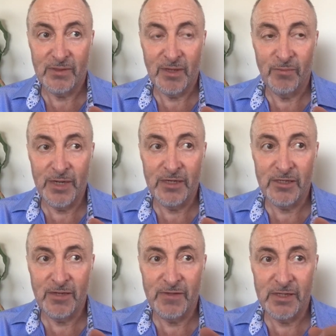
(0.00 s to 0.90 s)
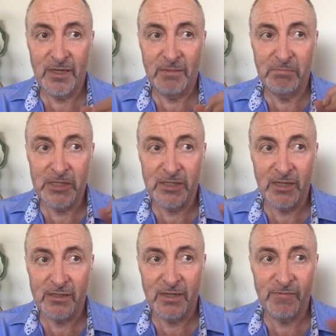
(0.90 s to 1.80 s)
I'm waiting to see if there's anything missing,
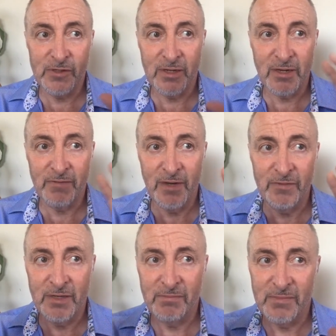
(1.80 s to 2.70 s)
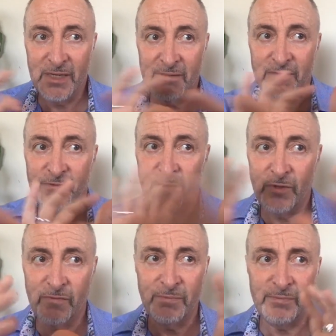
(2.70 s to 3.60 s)
because it feels like I've covered it in a few
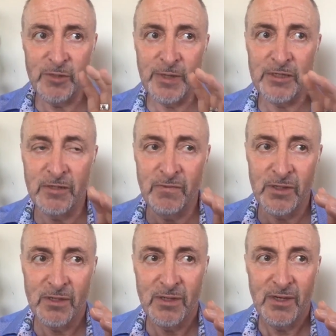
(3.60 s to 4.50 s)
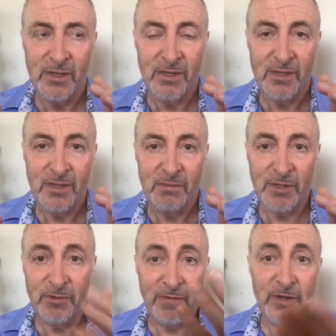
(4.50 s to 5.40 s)
different perspectives.
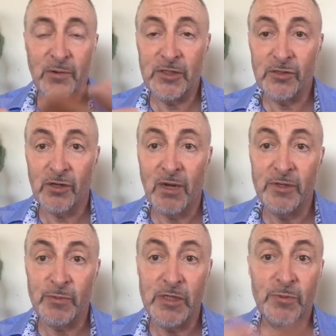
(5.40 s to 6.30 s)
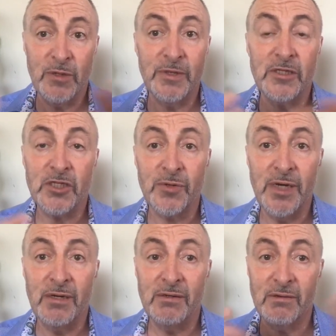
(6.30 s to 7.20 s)
Oh, if you have any questions or comments, please put them on the
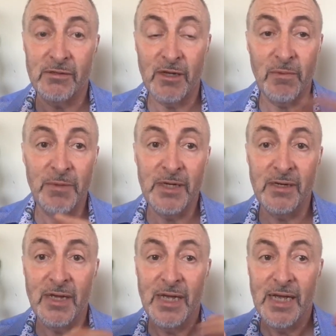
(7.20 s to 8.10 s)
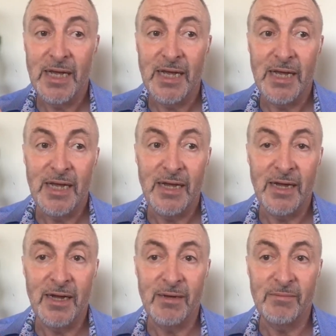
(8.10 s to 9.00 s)
screen or type them in.
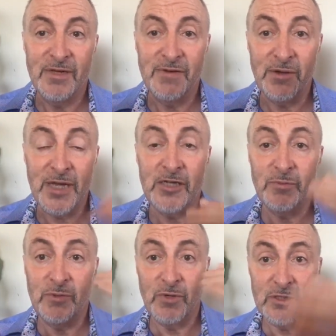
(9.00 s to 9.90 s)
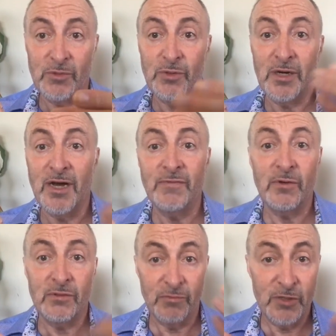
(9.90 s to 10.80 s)
Um, if I don't catch them in whilst I'm doing live,
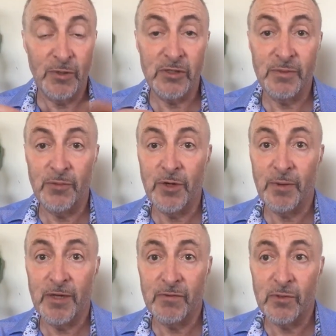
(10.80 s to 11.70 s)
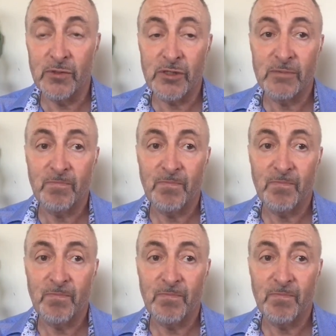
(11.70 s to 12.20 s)
I'll respond to them in the replay, of course.